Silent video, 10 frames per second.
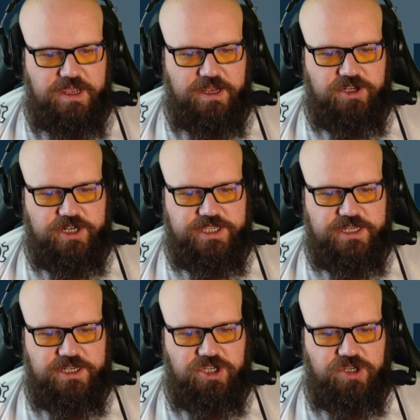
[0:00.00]
Addressed
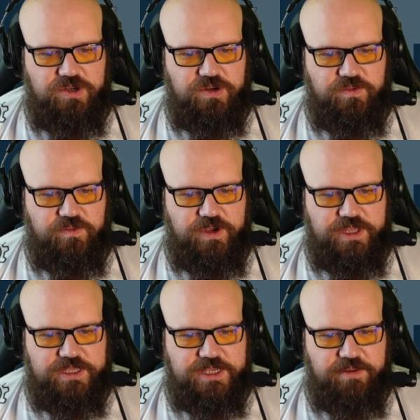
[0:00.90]
an issue
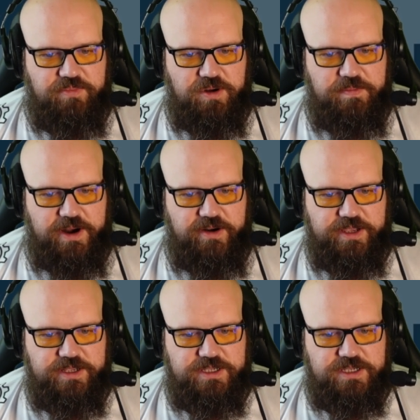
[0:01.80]
with Tech Pro
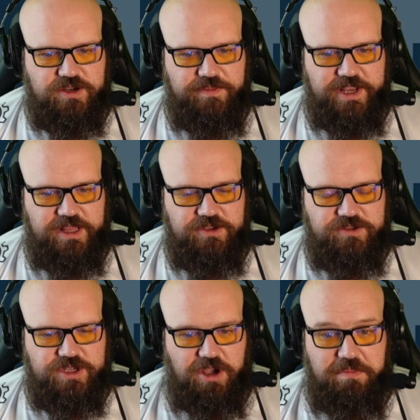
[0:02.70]
barriers coming
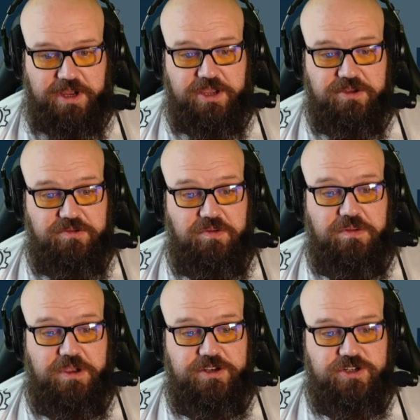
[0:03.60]
loose on Baku.
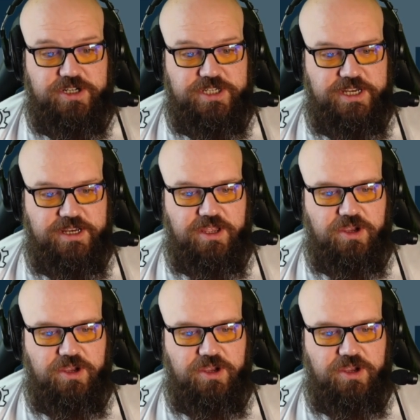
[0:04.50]
Interesting.